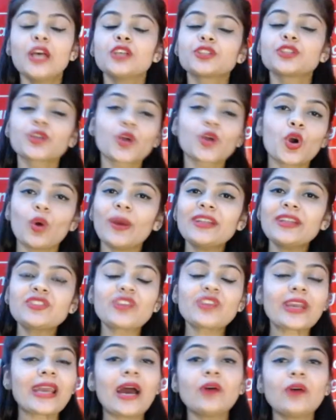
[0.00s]
So go and
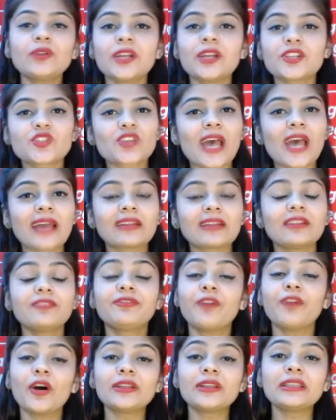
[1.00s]
check out our channel
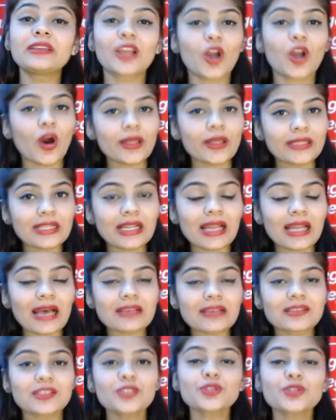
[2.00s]
for the recorded
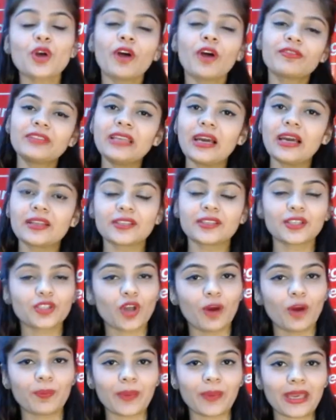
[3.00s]
classes of the other
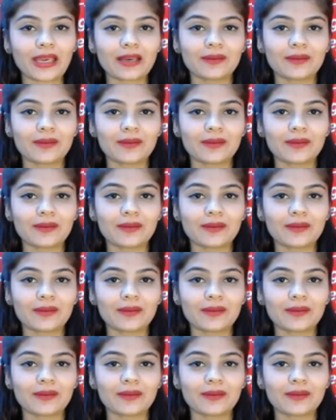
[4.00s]
topic.